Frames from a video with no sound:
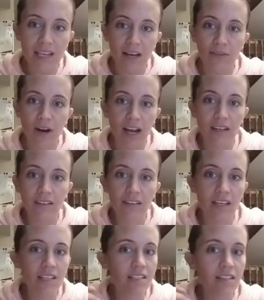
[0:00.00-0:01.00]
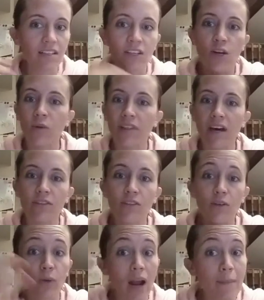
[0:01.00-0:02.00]
right. Cause you know, without the
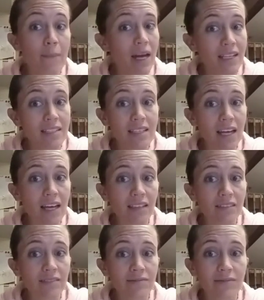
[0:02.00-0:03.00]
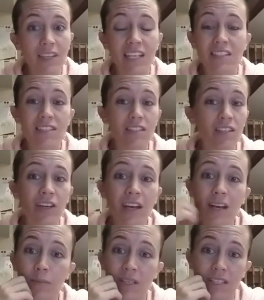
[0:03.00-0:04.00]
right mindset, you
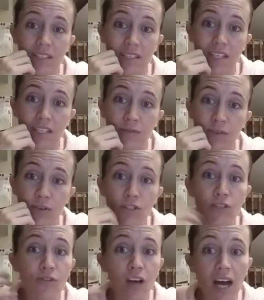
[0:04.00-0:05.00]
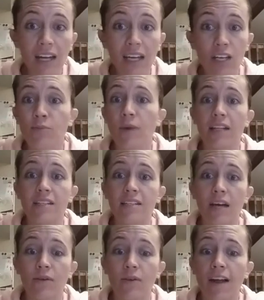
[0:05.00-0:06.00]
can't be successful. So you've got to get your
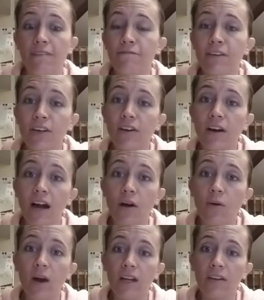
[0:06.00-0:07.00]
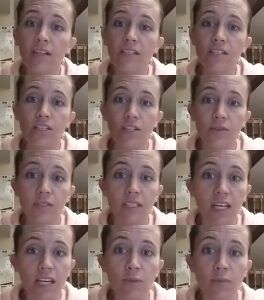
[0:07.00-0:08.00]
mindset right. Figure out what you need to do to
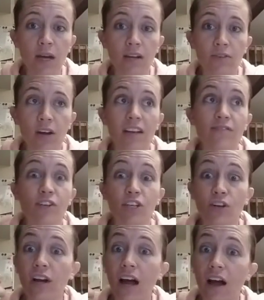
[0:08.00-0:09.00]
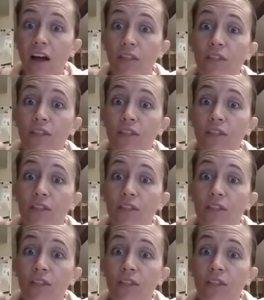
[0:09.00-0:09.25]
get your mind right for your health.